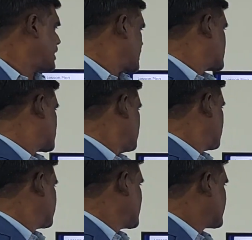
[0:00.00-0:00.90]

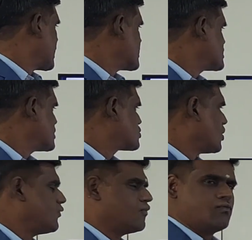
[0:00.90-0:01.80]
connection that consists
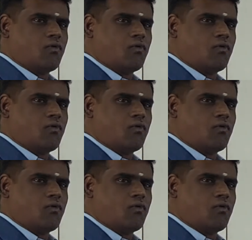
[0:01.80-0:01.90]
of